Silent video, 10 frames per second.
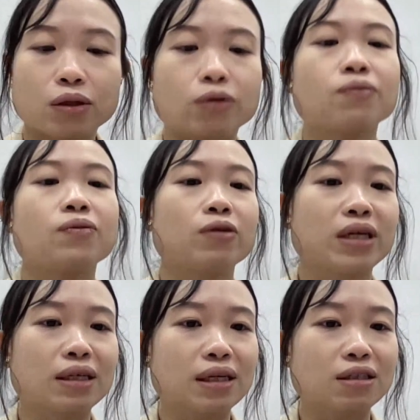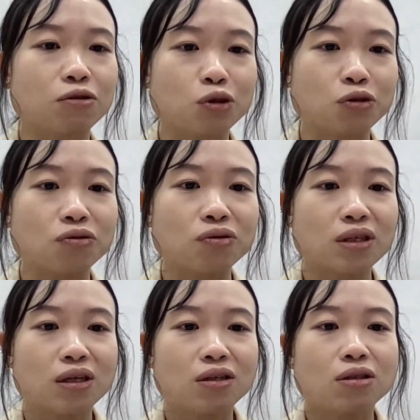No. Okay, let's go through.
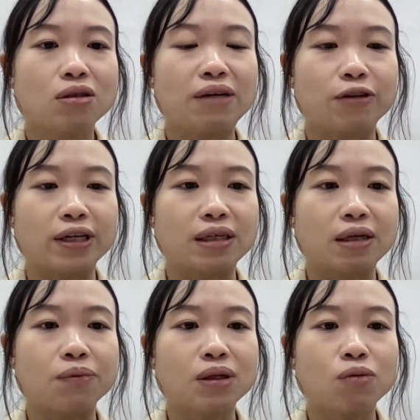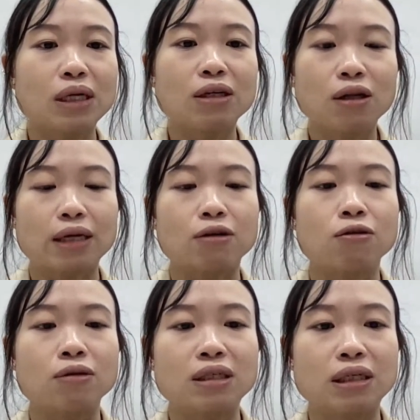So like for example, one-hot
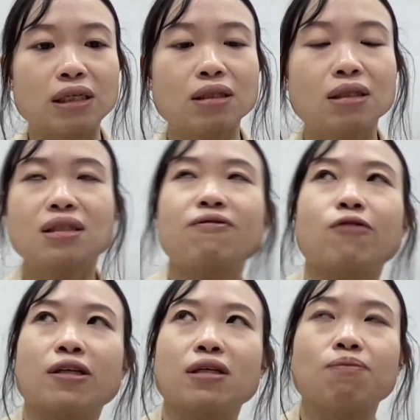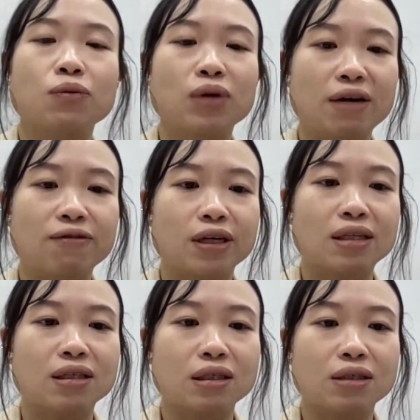encoding is, say for example, we have a
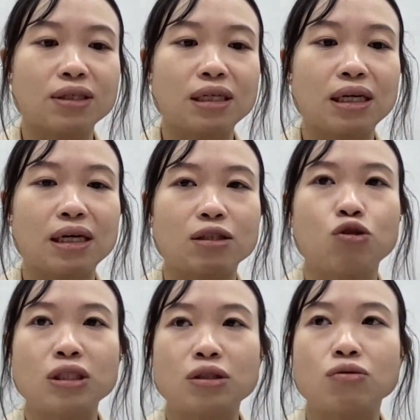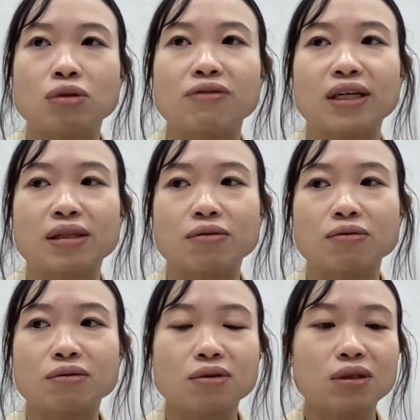category that has 3 unique
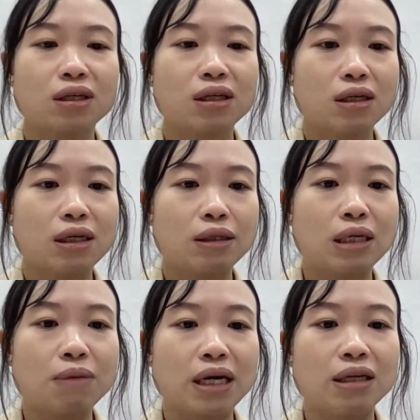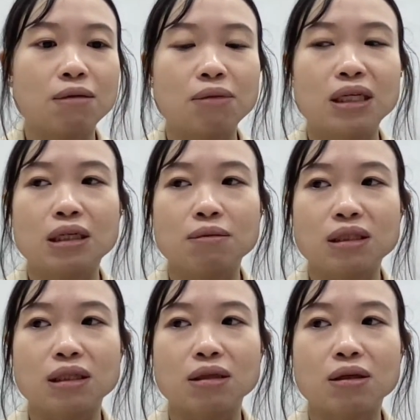values, team A, team B, team
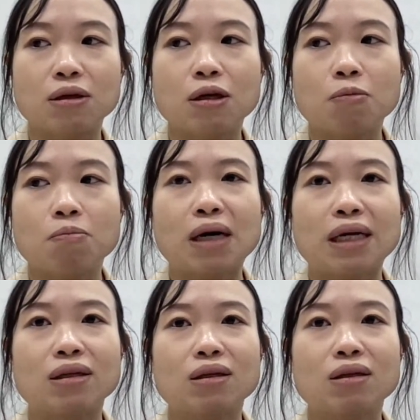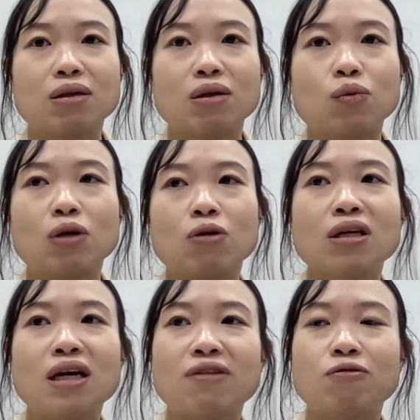C. But we
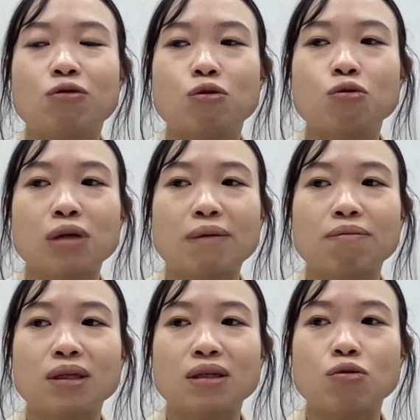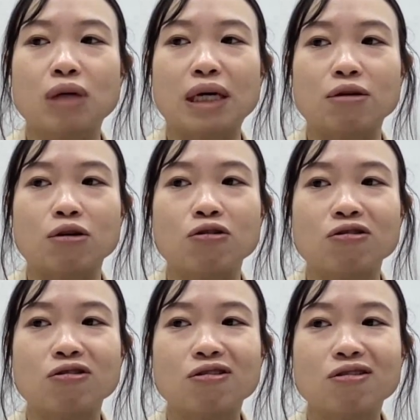only have 2 numbers to encode.